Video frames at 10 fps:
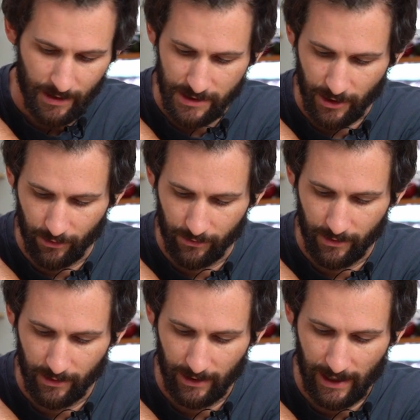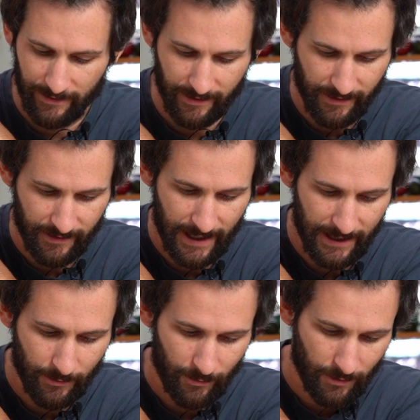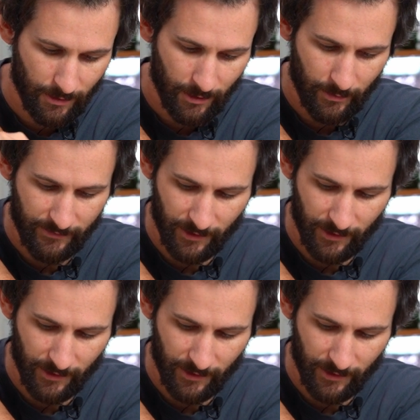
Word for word: So other than that, we've